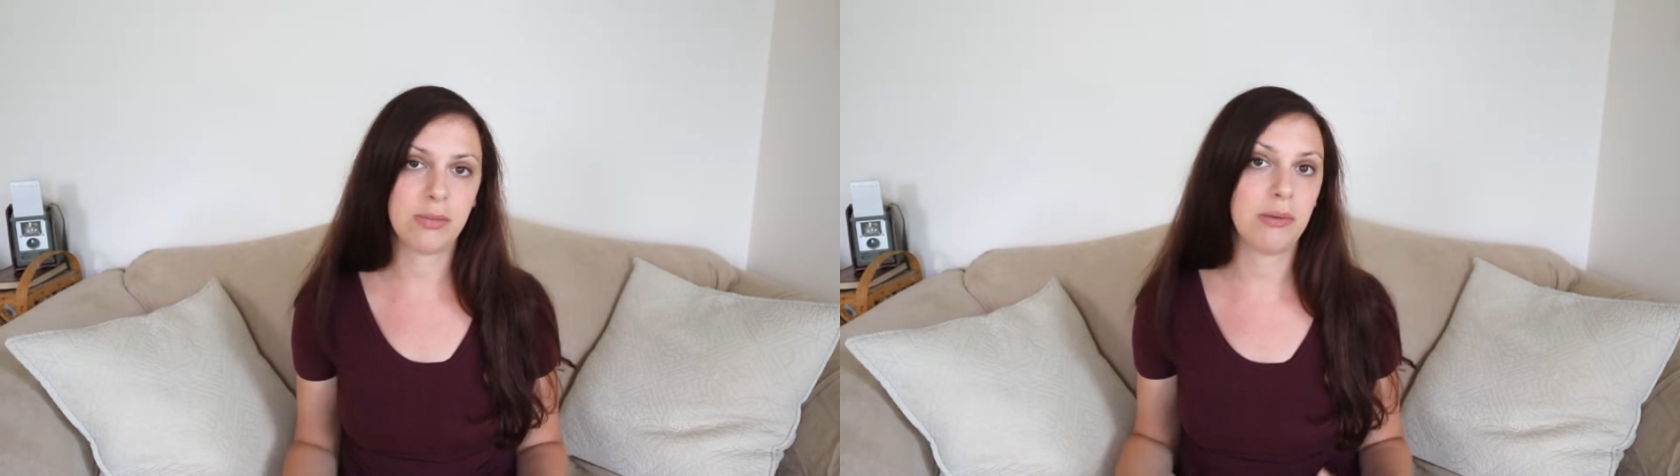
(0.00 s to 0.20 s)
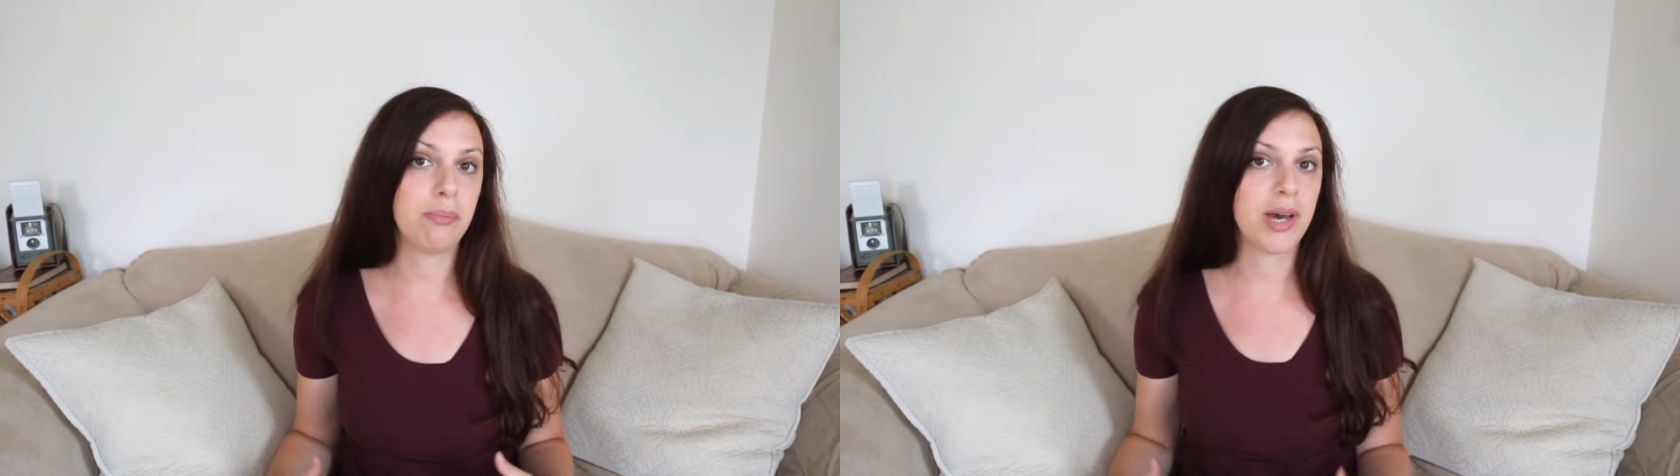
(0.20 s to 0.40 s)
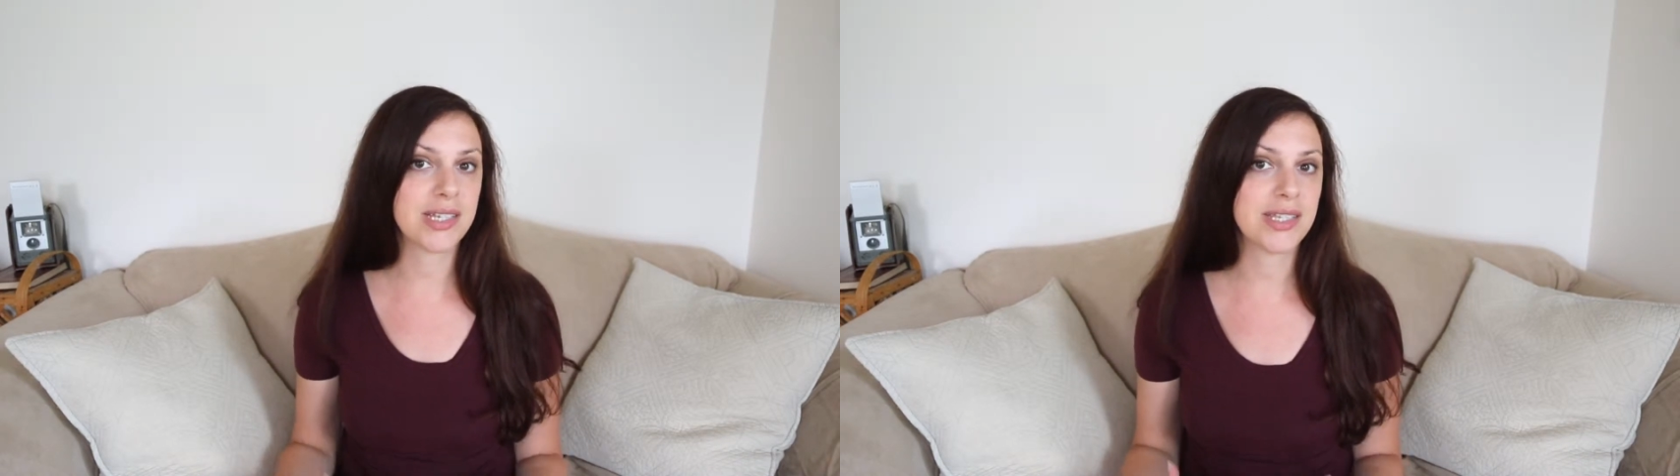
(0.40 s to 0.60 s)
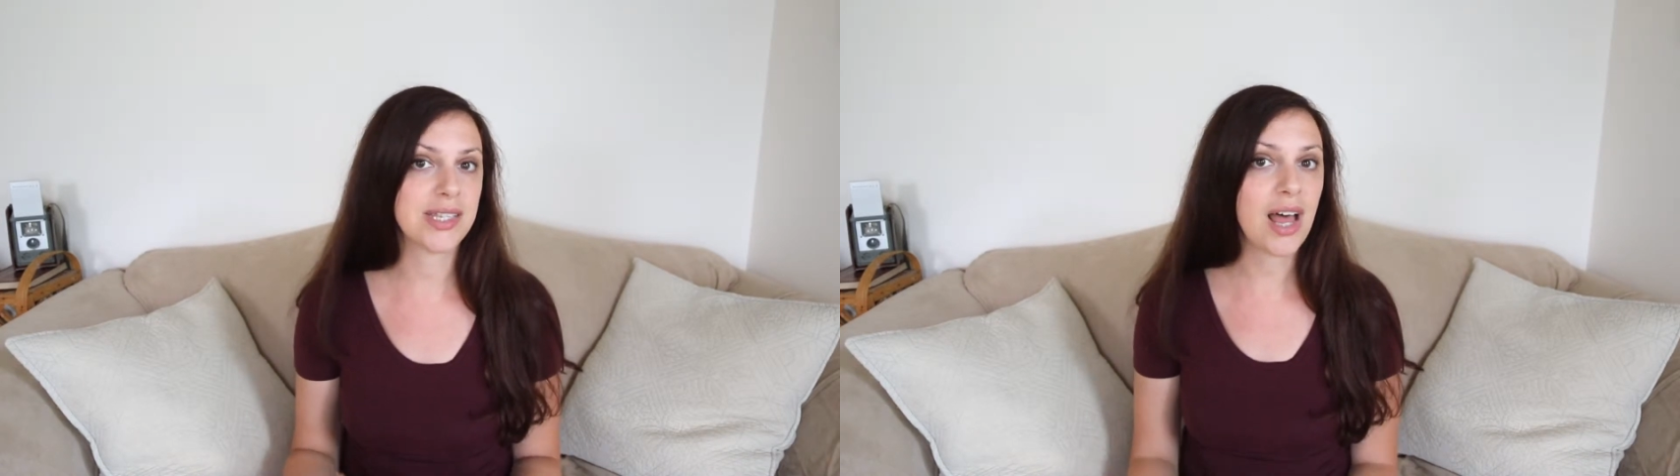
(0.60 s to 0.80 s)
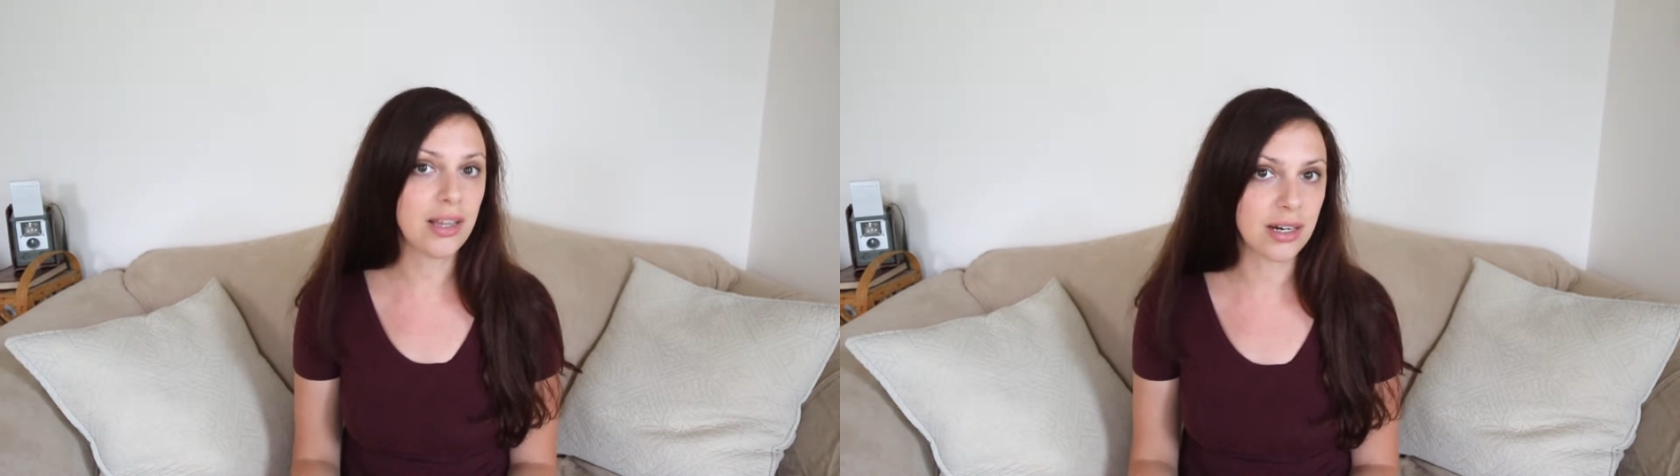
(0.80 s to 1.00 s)
be best
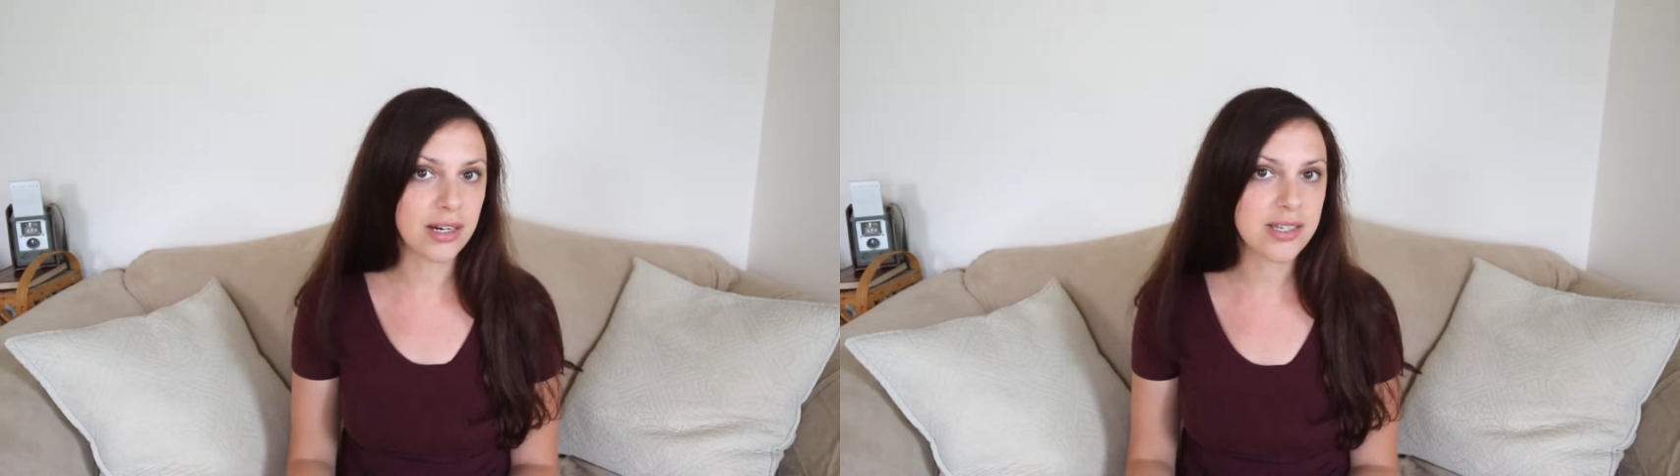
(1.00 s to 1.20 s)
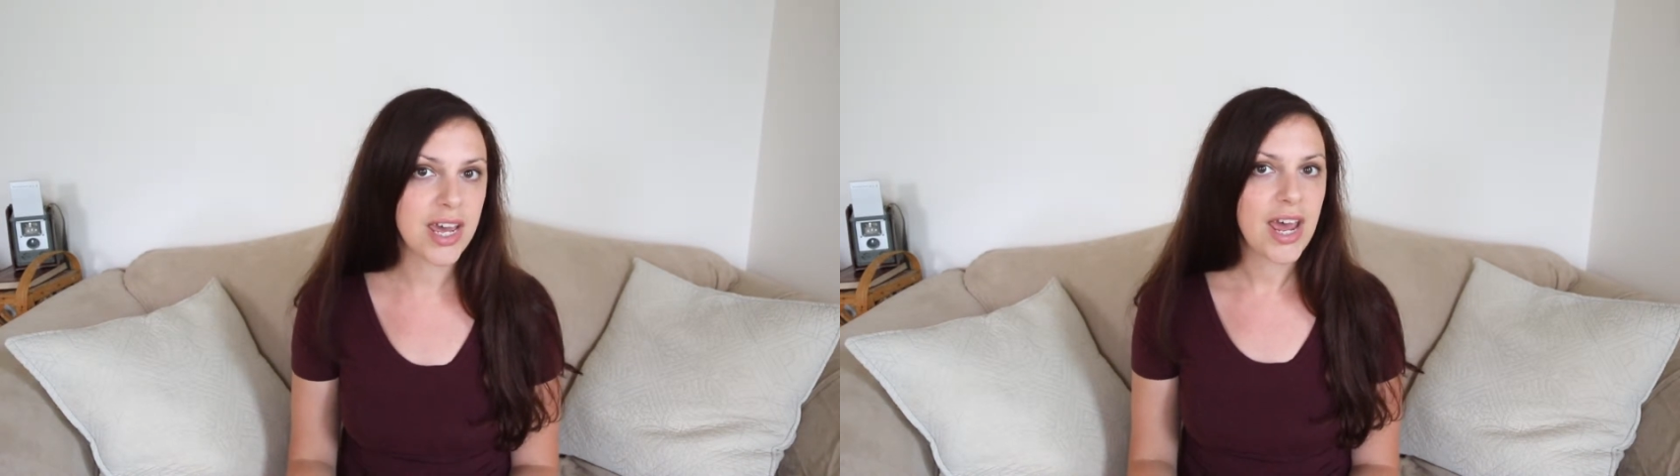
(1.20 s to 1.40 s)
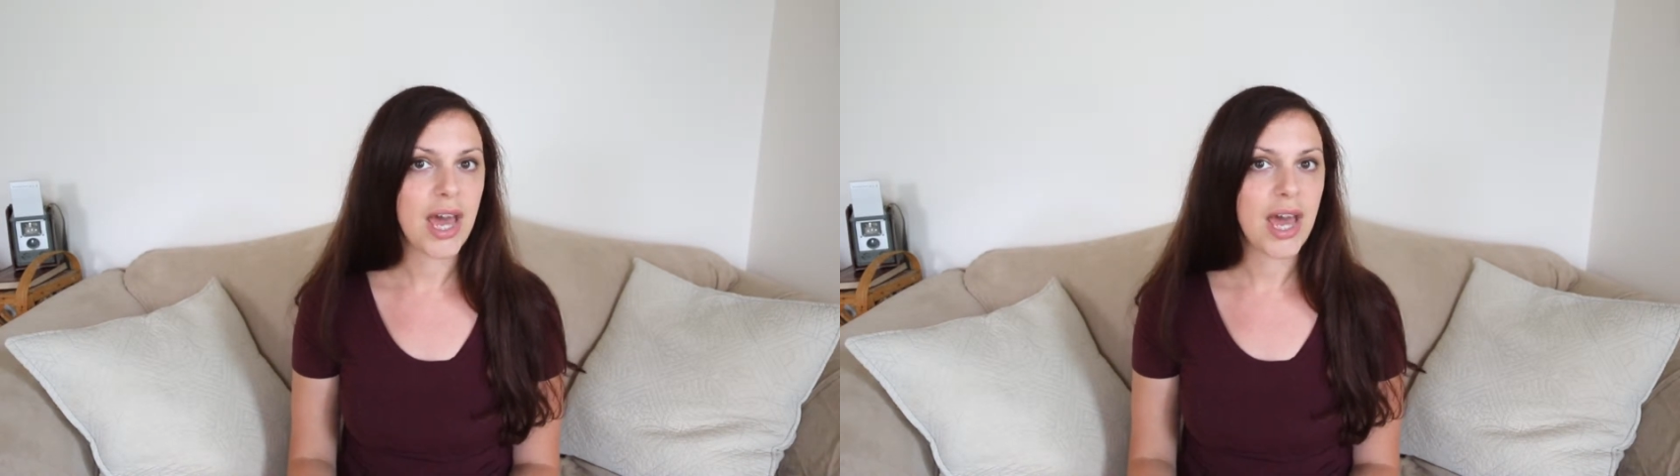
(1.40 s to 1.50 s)
sellers